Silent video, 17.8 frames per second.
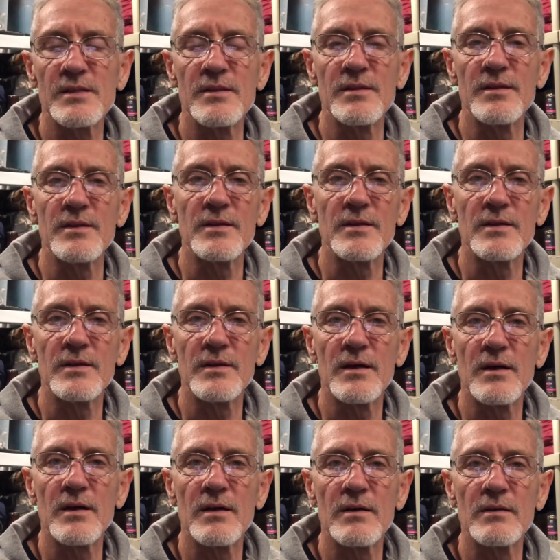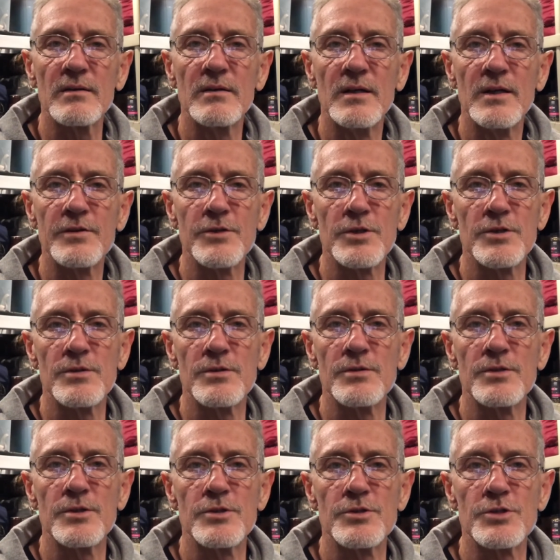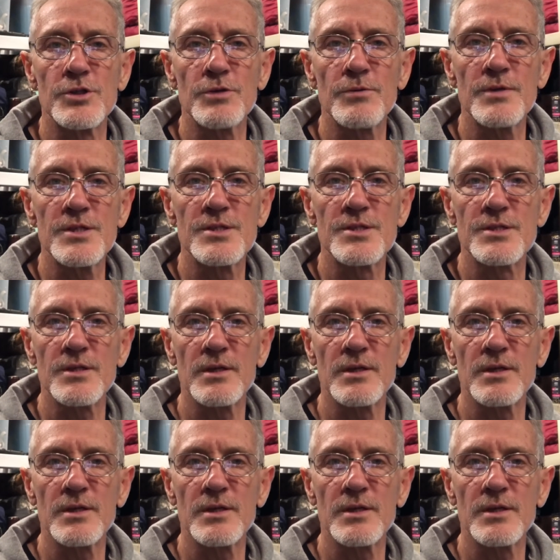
the jury's